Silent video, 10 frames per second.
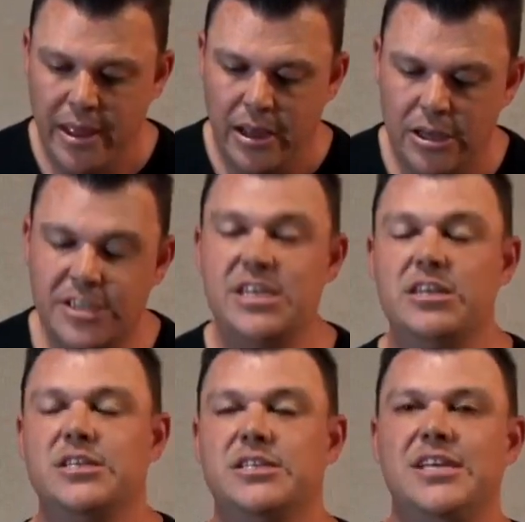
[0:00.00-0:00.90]
You see, the
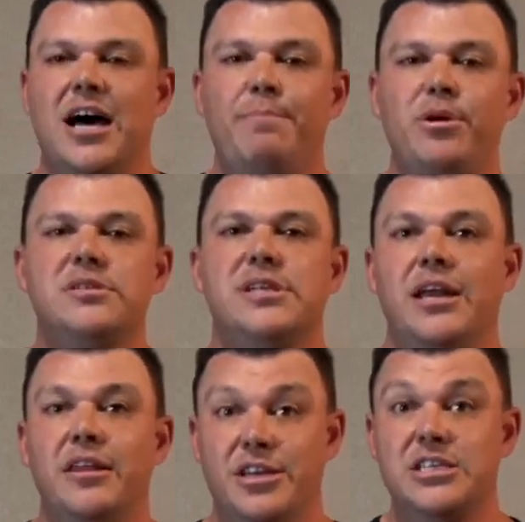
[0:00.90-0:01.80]
disciples
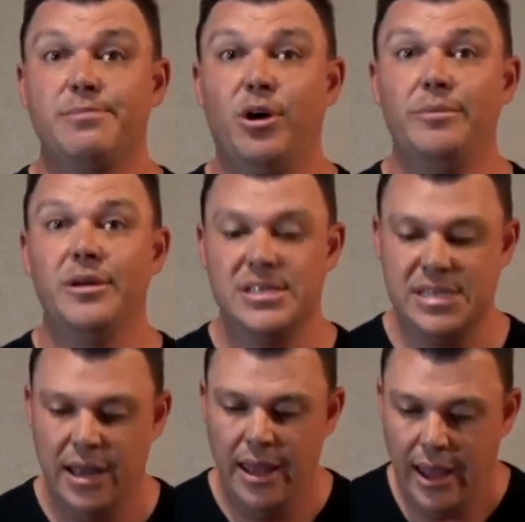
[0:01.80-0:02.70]
in this moment
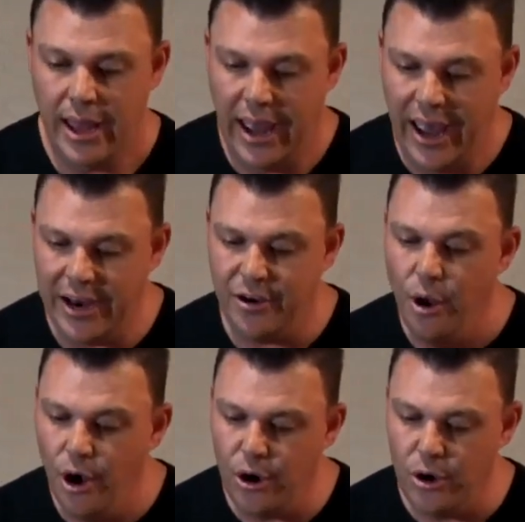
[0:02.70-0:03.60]
had
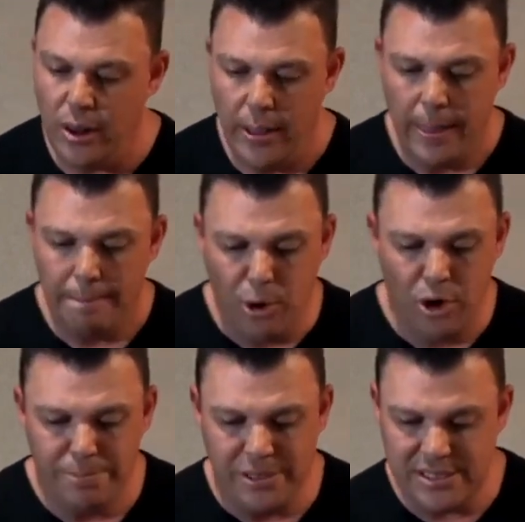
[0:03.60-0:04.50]
no
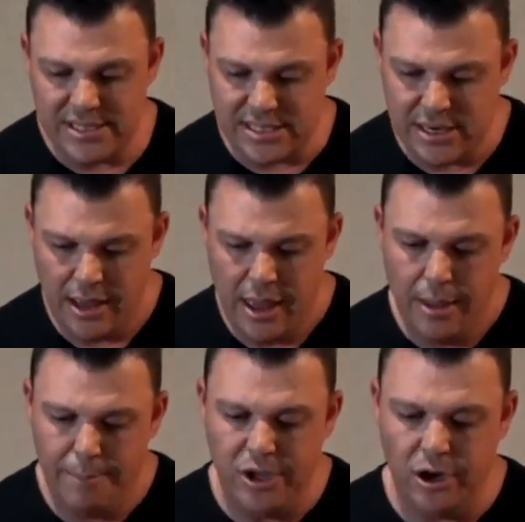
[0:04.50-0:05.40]
purpose
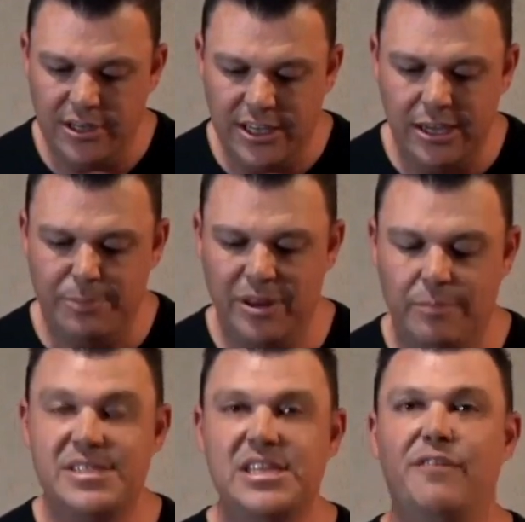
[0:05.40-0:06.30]
beyond keeping
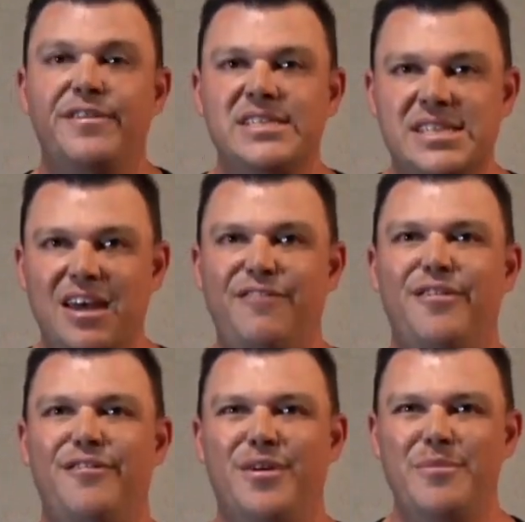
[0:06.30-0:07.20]
themselves safe
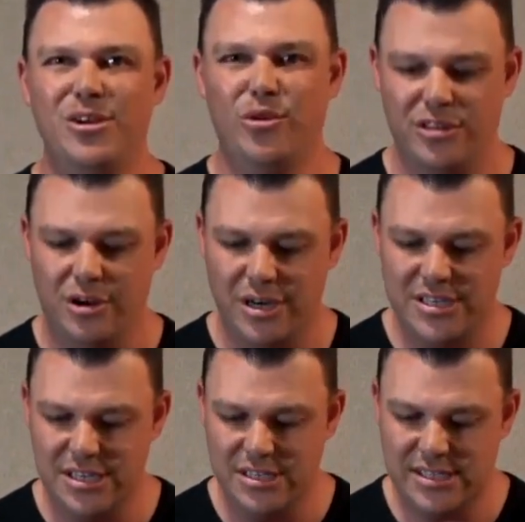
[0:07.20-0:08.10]
from the
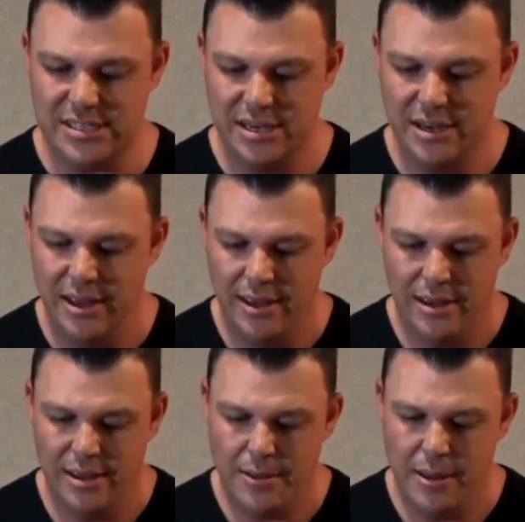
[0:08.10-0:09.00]
authorities.
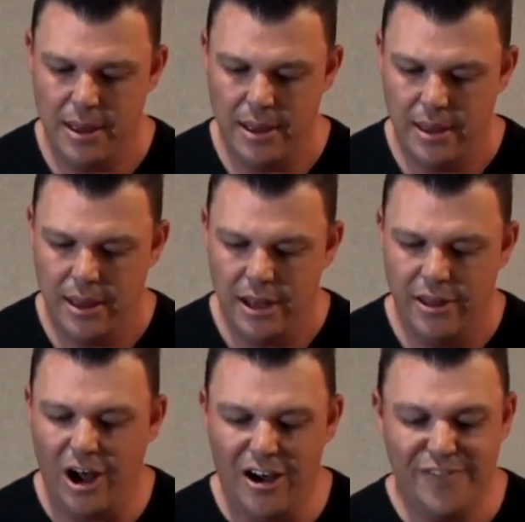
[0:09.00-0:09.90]
The
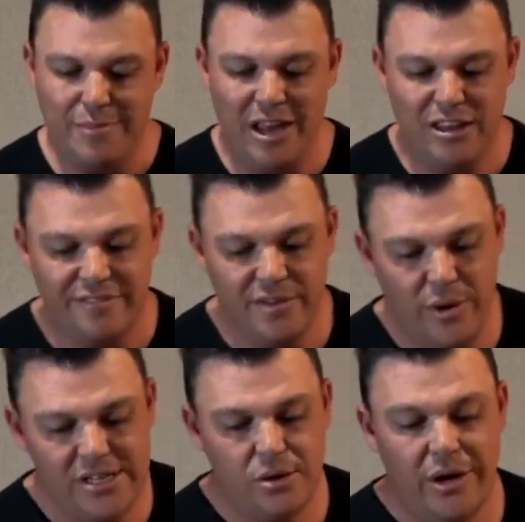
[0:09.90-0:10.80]
aftermath of the
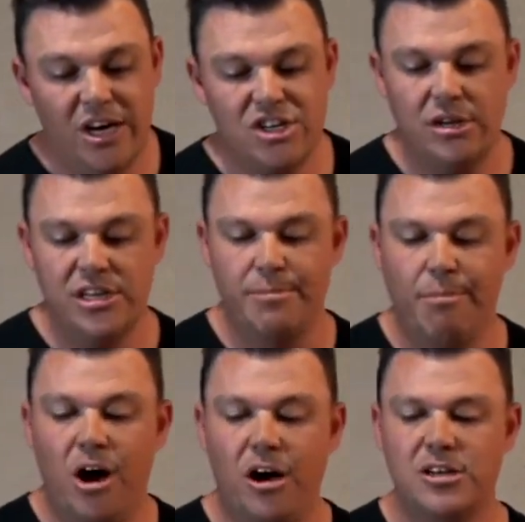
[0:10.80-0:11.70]
resurrection is
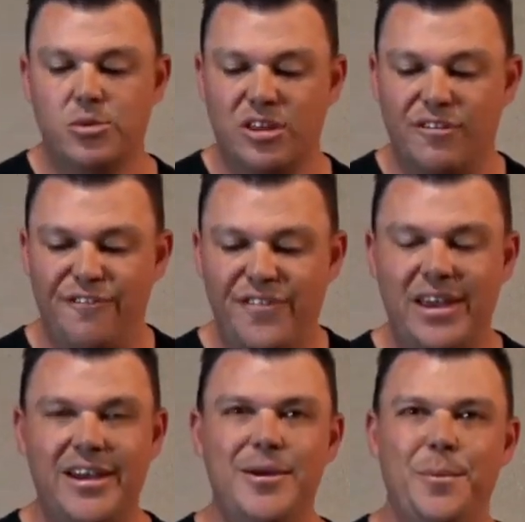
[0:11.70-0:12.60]
marked with
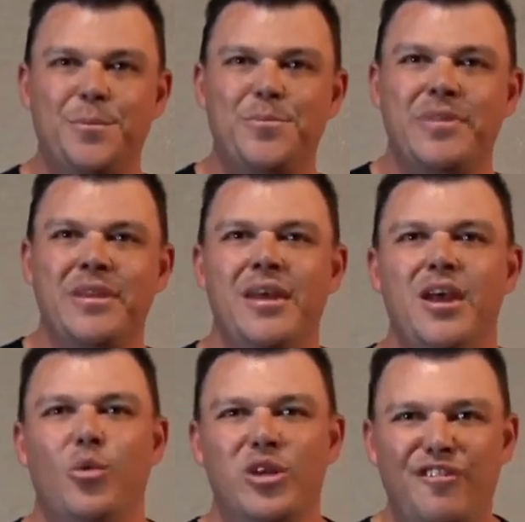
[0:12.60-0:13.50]
fear,
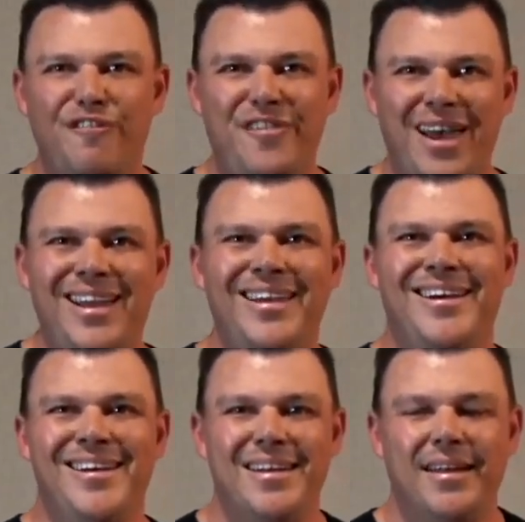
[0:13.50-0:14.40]
with
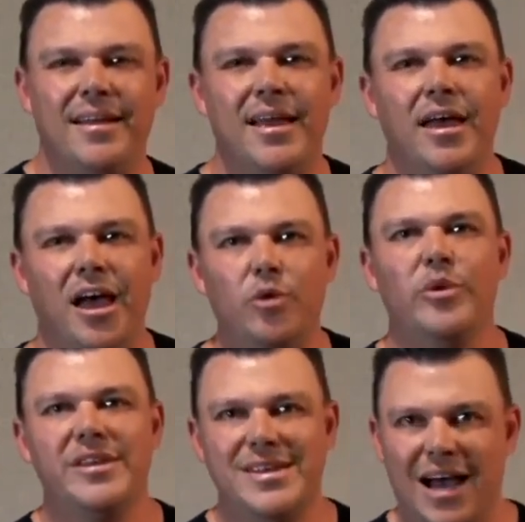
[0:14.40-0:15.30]
failure, and
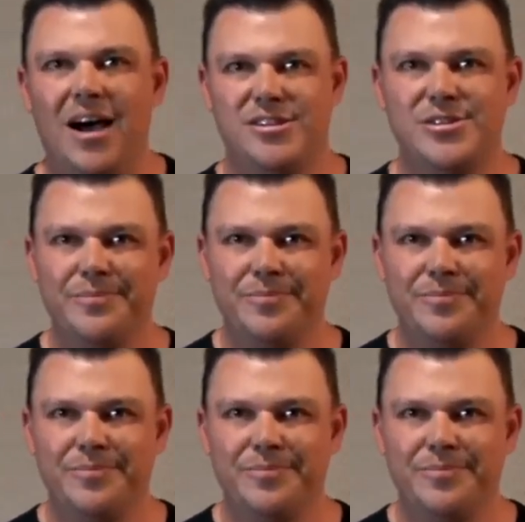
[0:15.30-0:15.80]
with doubt.